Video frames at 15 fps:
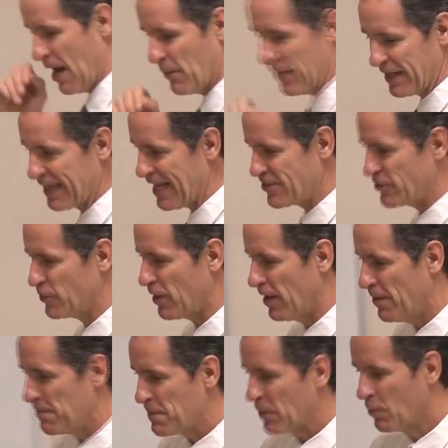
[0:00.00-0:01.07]
want to
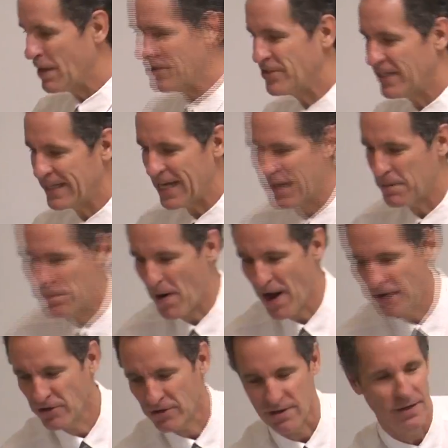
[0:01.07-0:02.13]
want you to get a
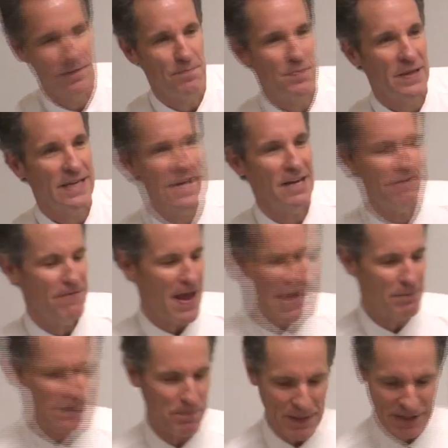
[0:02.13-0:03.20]
binder. Get a
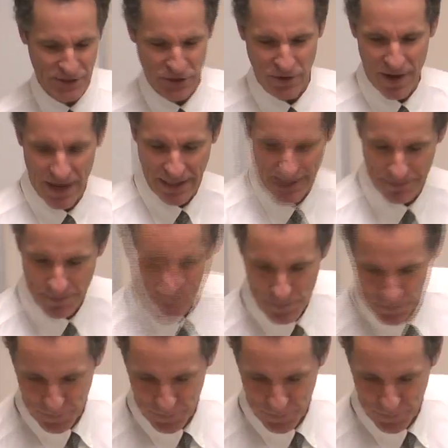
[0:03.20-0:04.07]
family picture on it,